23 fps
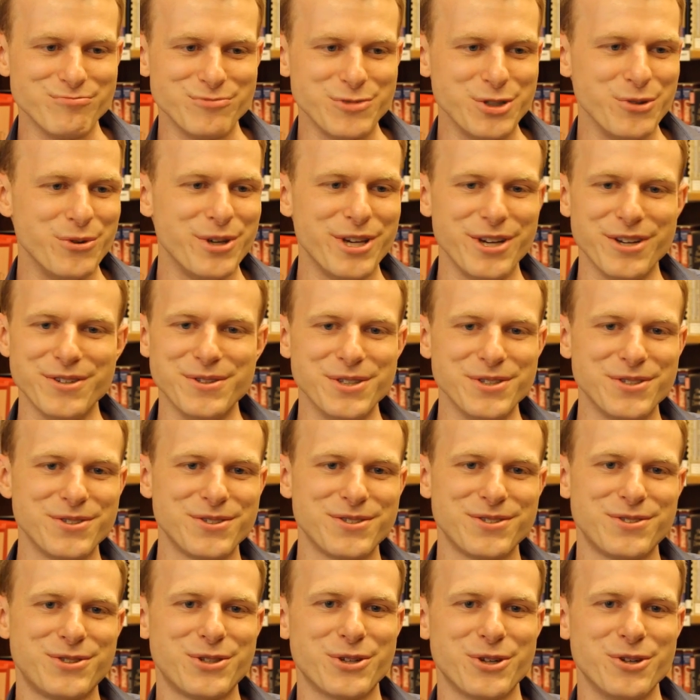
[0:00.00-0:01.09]
you hear
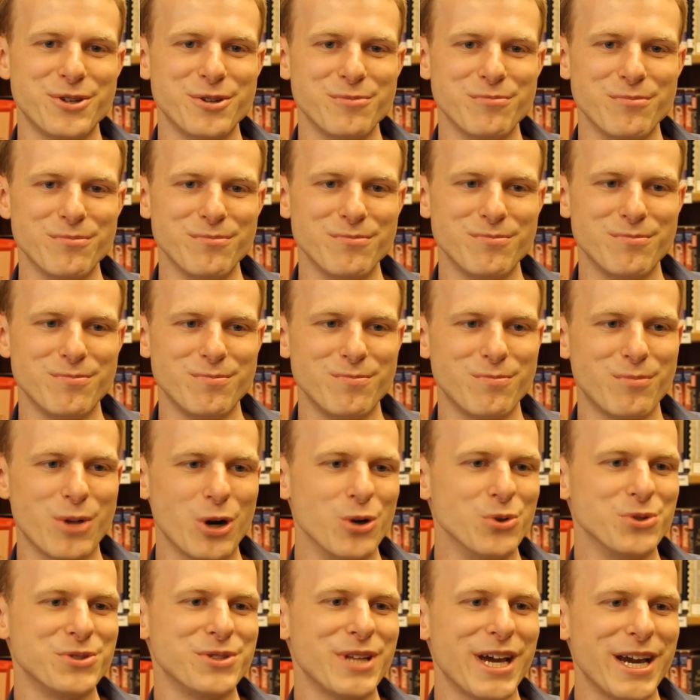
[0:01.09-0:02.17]
this term
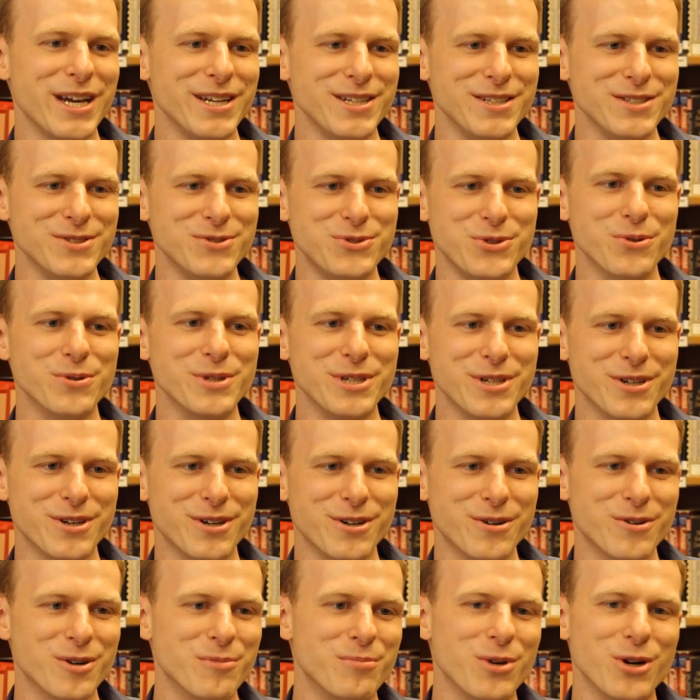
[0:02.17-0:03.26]
post-90s, Jiulingho,
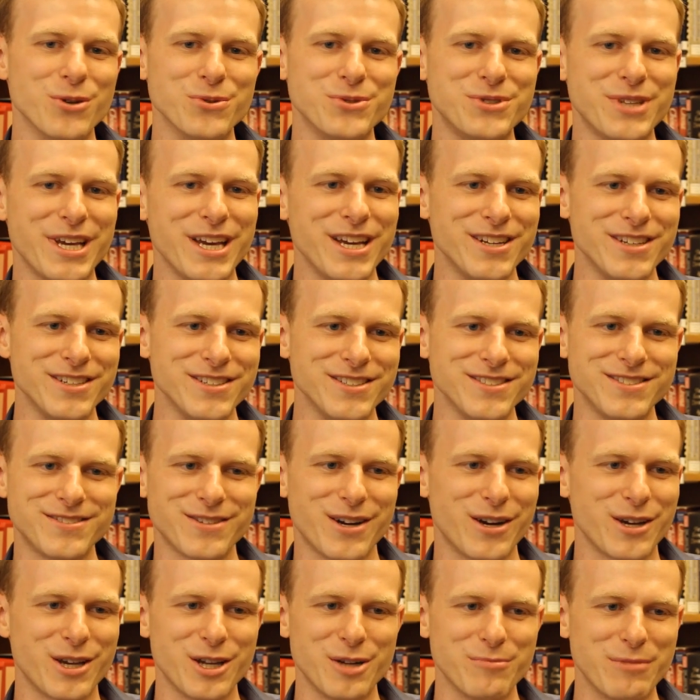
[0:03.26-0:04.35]
or post-80s,
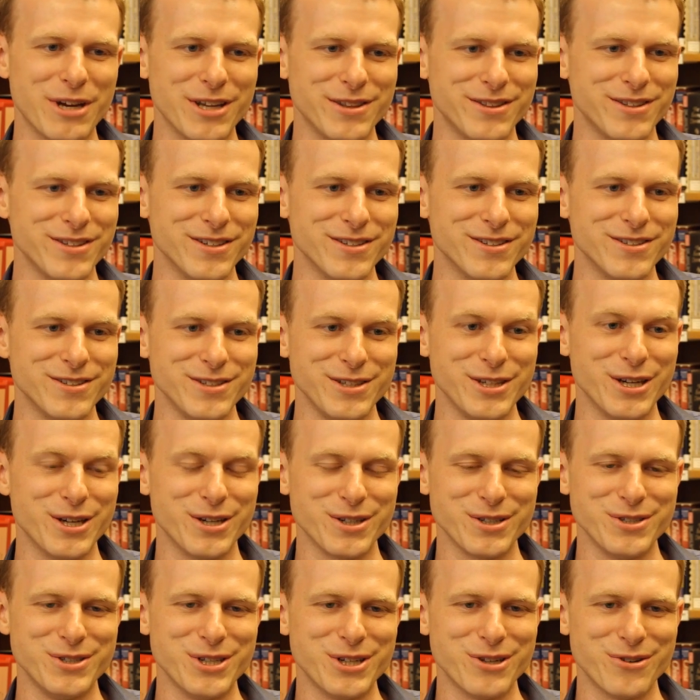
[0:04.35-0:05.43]
talking about the
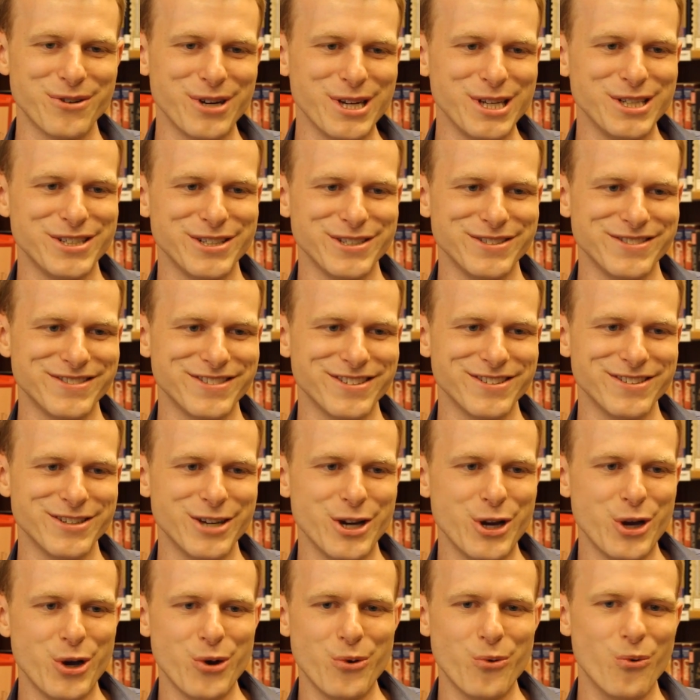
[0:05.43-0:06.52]
young generations and
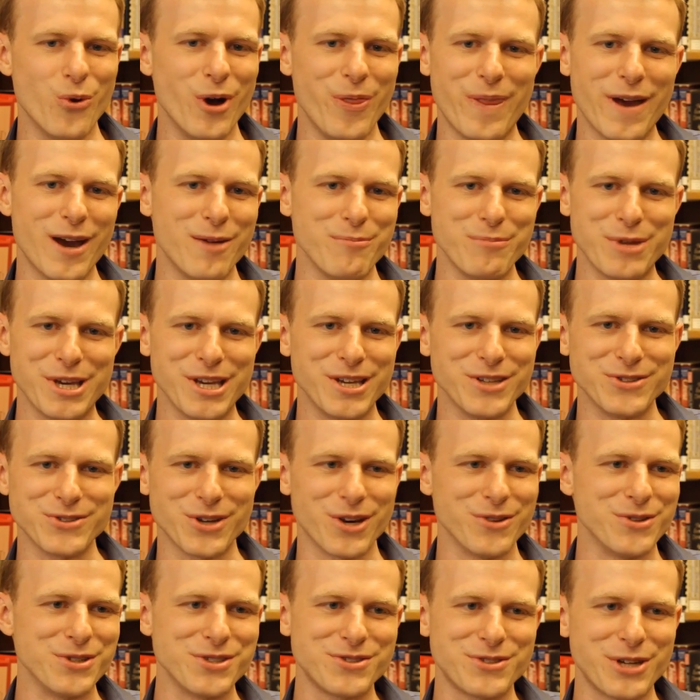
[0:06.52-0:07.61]
what that means,
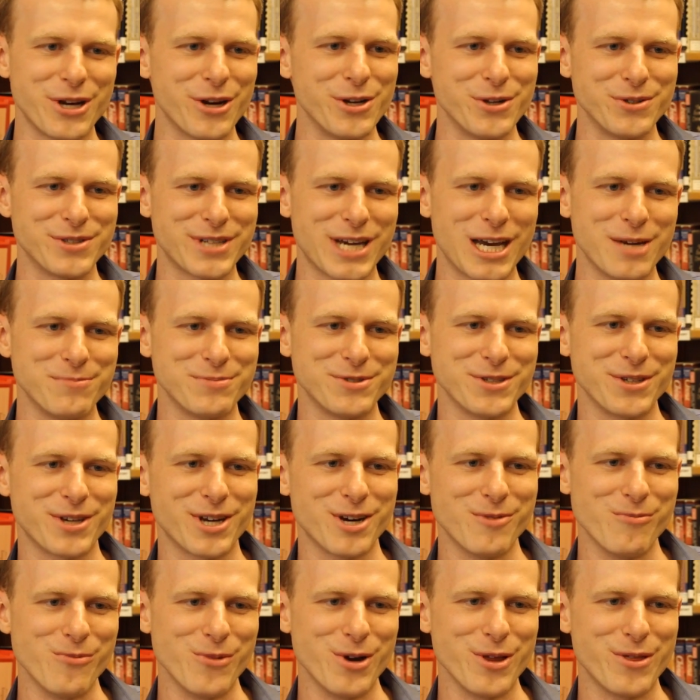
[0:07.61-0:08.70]
all the stereotypes that
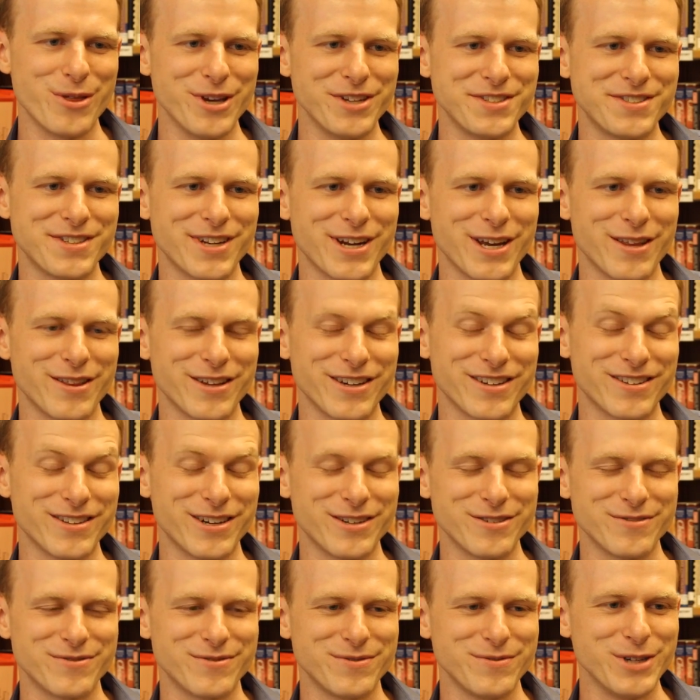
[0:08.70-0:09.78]
come with it. And I think a
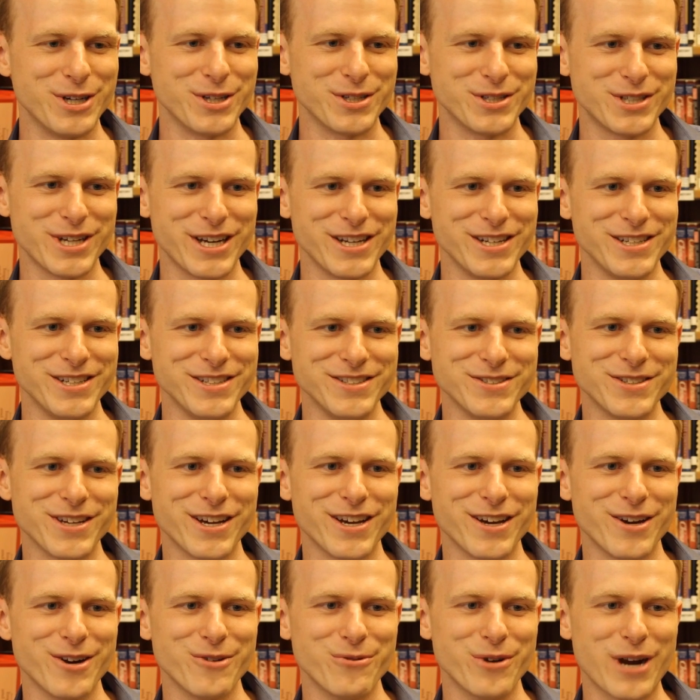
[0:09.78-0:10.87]
lot of young Chinese
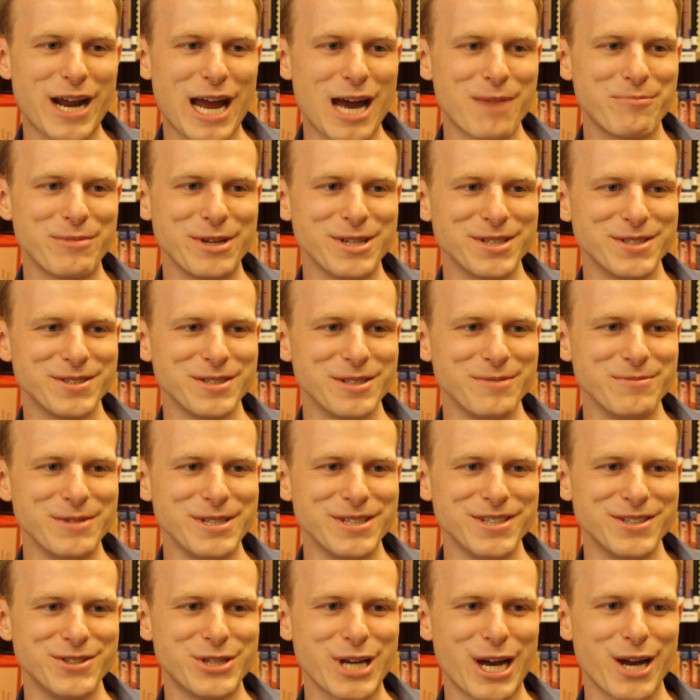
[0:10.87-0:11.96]
were happy to see
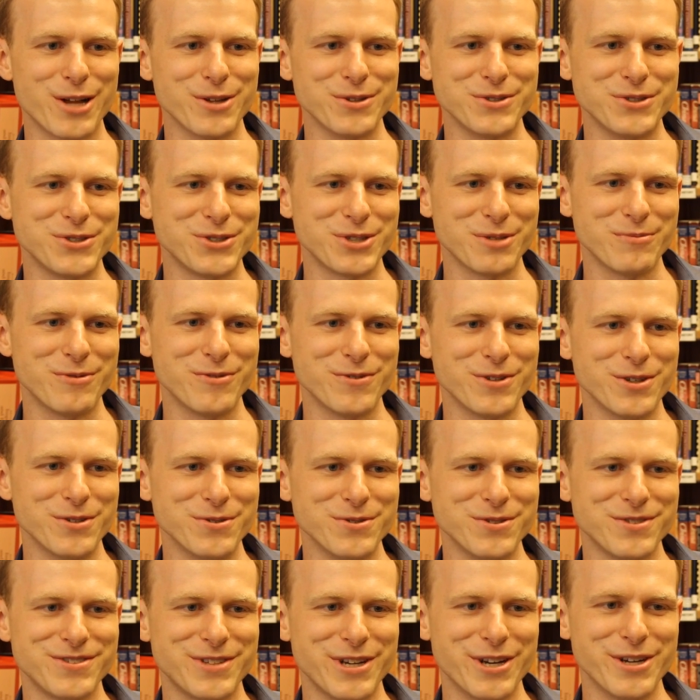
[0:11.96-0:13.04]
me challenge some of
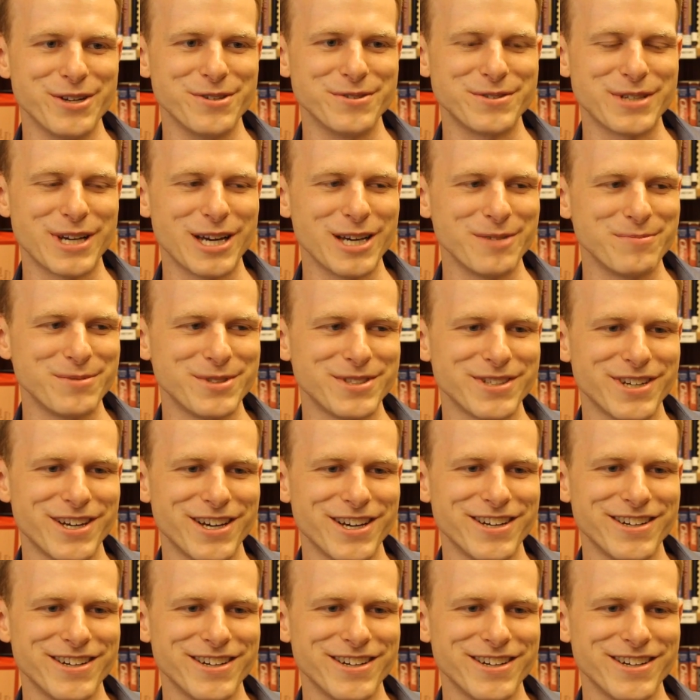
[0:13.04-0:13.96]
those stereotypes